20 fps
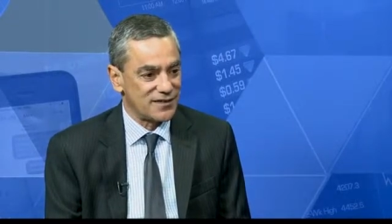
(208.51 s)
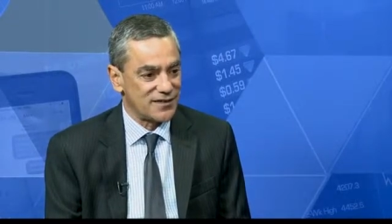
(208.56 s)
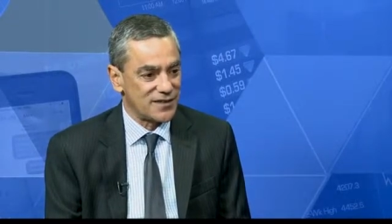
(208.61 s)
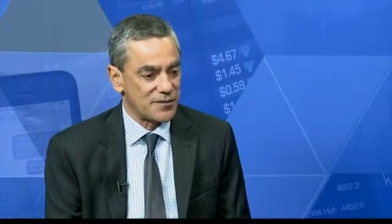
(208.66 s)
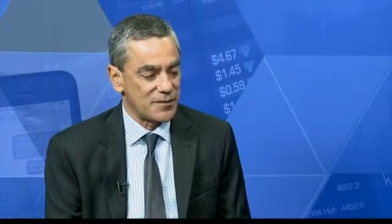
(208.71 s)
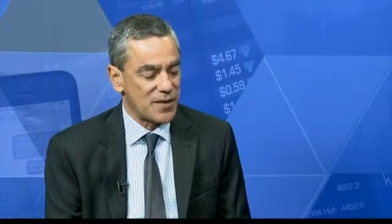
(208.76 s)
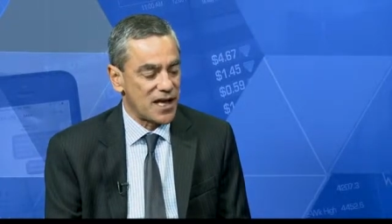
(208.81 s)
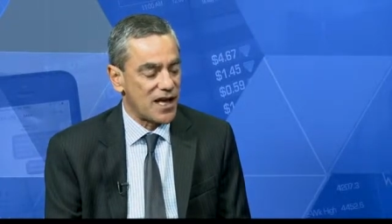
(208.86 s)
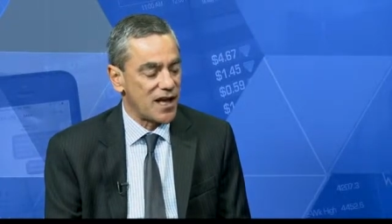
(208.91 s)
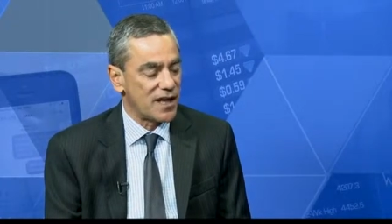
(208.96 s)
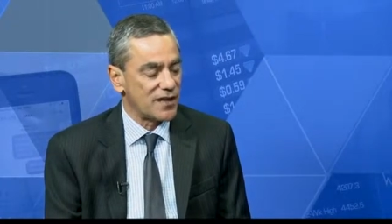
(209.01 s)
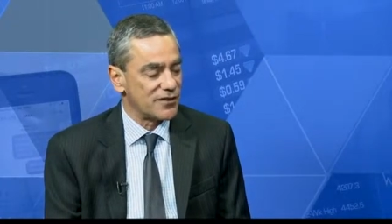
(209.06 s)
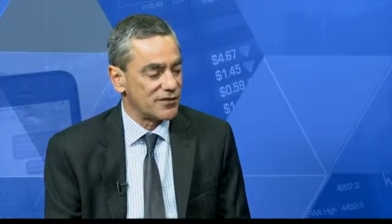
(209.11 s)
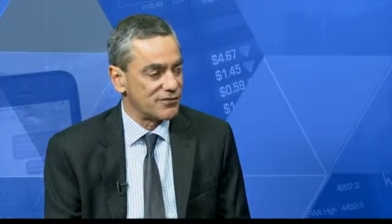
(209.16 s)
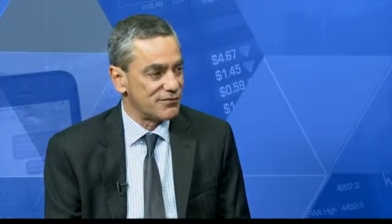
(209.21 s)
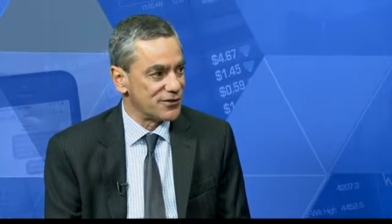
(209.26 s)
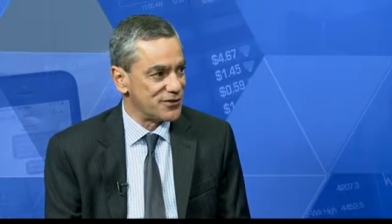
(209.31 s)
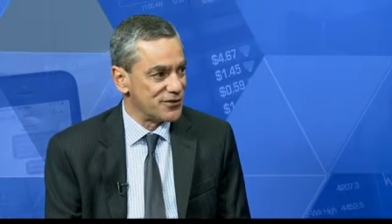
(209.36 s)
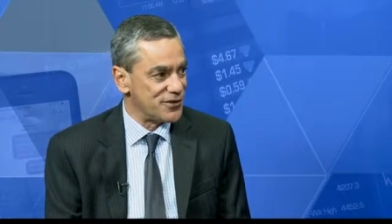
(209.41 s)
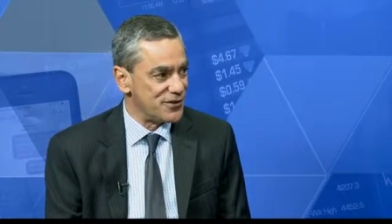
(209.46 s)

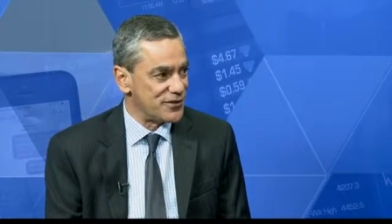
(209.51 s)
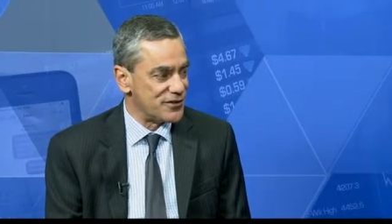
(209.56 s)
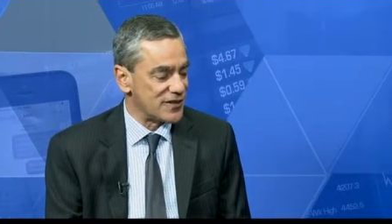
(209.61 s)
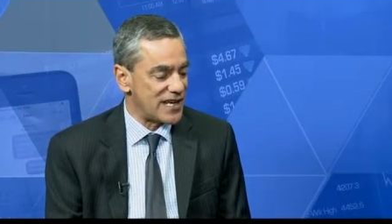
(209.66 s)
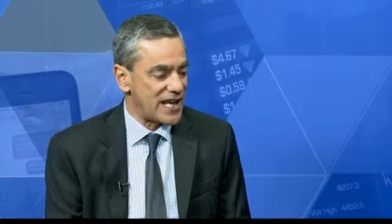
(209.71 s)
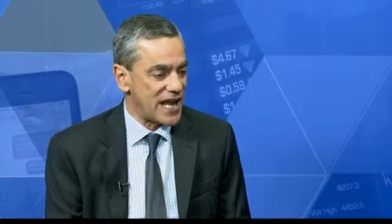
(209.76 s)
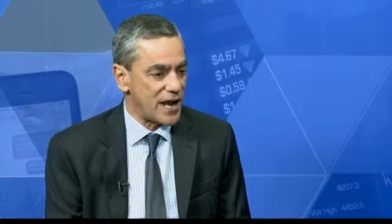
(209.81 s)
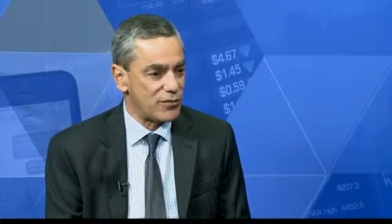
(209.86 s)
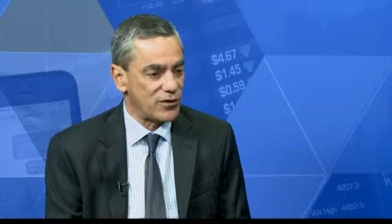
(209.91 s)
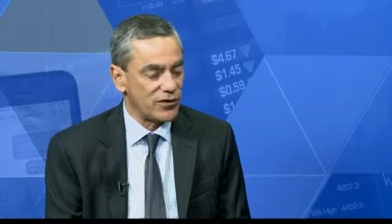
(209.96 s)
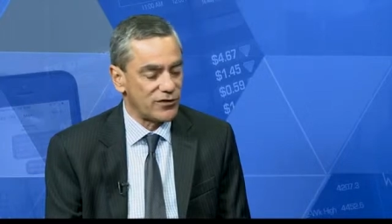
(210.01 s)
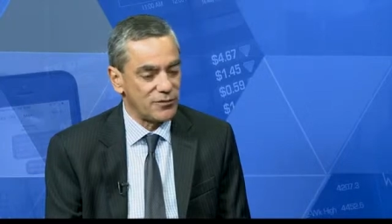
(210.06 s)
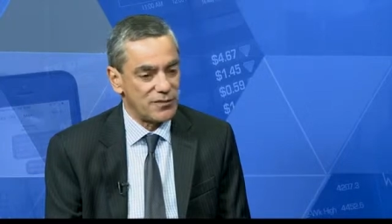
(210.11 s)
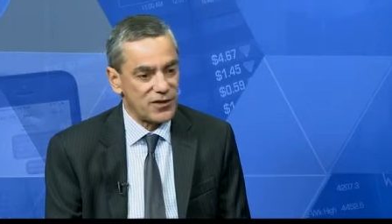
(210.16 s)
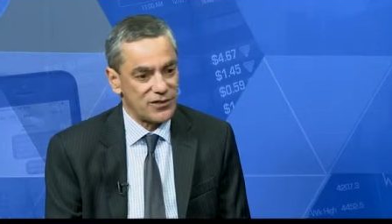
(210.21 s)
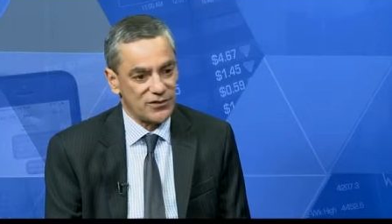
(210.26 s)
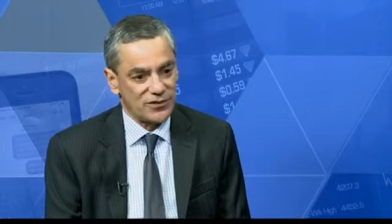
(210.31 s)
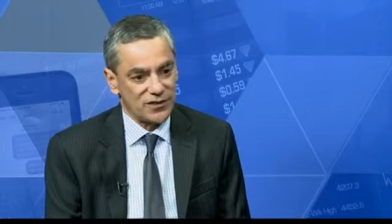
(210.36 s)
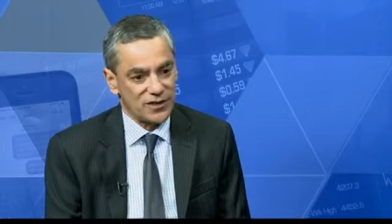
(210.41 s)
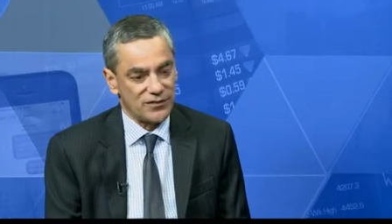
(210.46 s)
demand returns of capital and
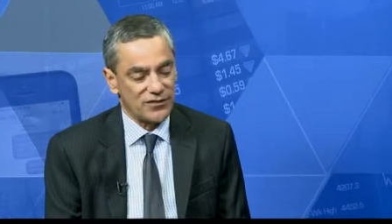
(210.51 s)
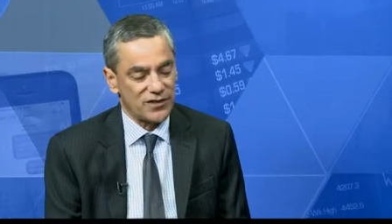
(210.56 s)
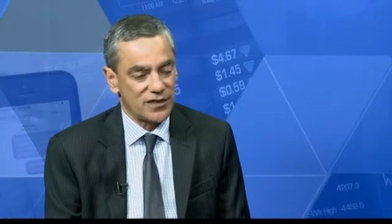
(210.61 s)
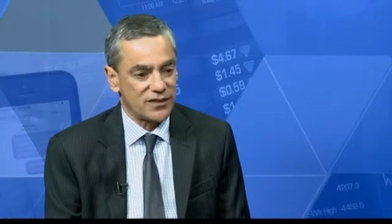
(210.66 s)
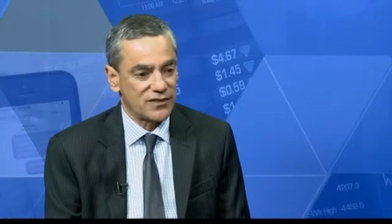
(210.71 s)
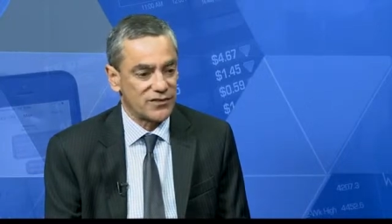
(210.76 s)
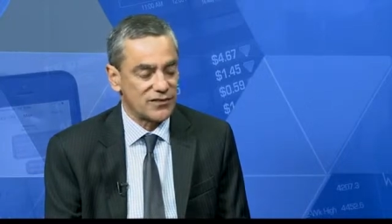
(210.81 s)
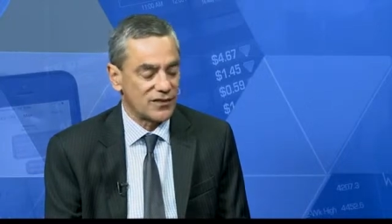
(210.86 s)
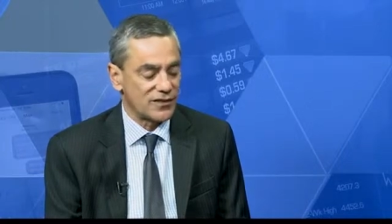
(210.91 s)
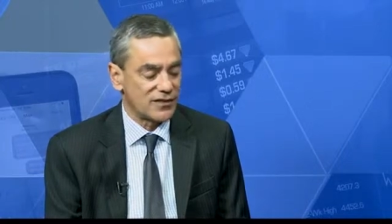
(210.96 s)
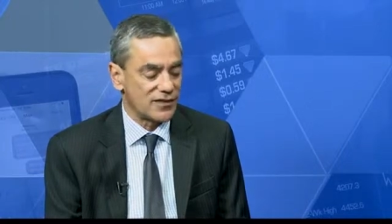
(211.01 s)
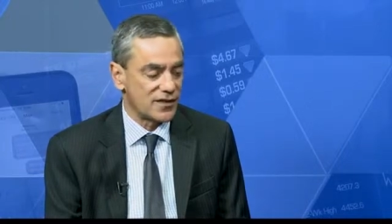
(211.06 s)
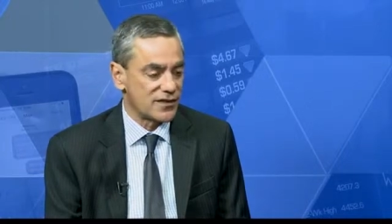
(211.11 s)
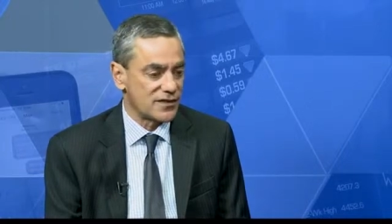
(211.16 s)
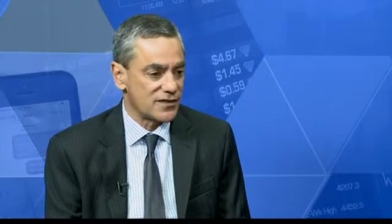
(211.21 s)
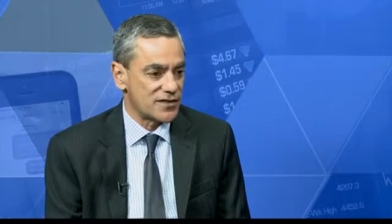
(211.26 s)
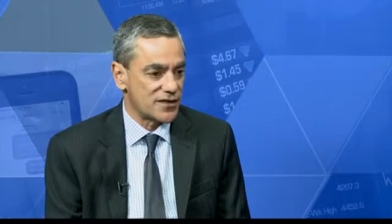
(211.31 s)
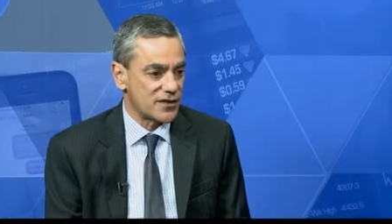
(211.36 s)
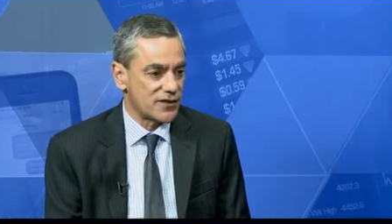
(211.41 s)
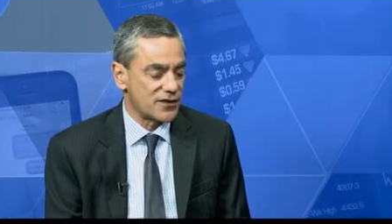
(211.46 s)
special dividends
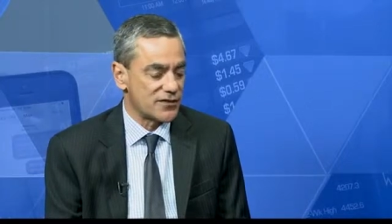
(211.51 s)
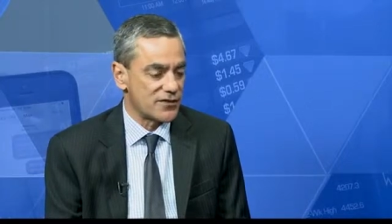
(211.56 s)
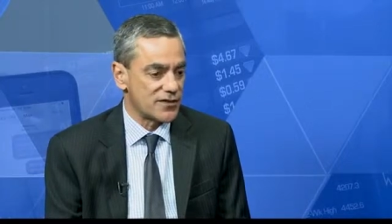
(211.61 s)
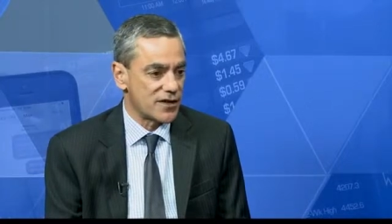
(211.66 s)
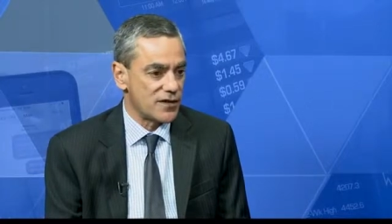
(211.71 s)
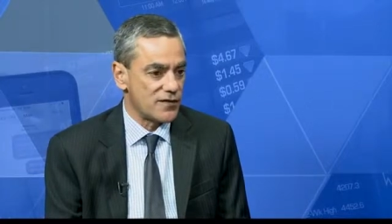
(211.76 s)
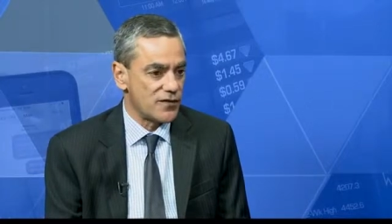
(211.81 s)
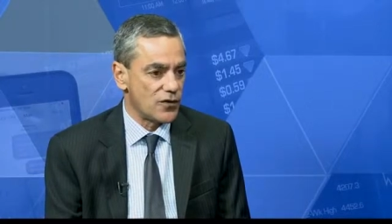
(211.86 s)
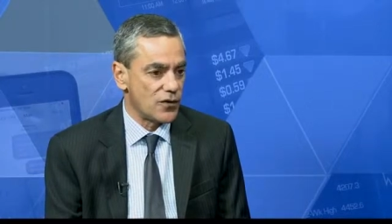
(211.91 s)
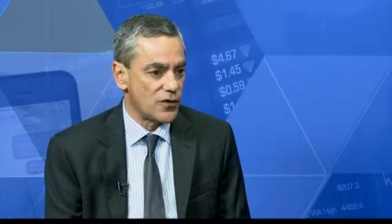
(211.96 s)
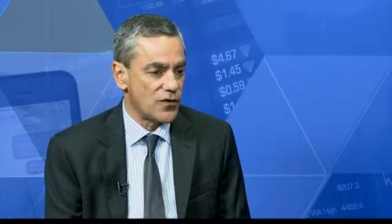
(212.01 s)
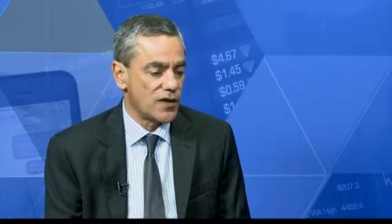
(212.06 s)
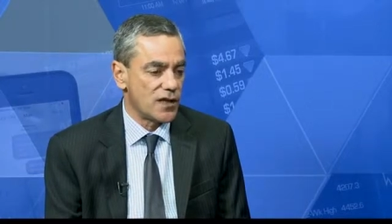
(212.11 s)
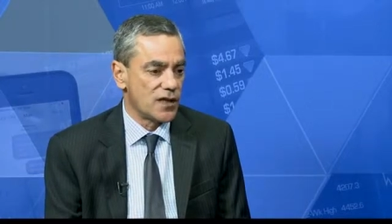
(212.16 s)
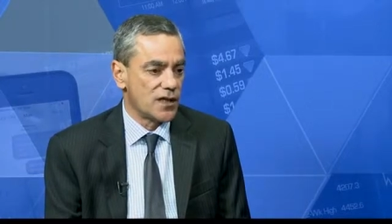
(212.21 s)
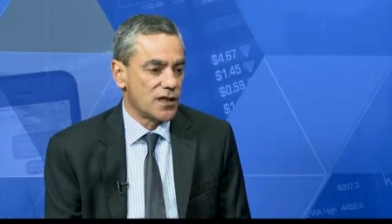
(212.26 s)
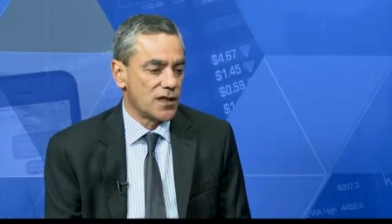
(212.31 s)
and so on and so forth.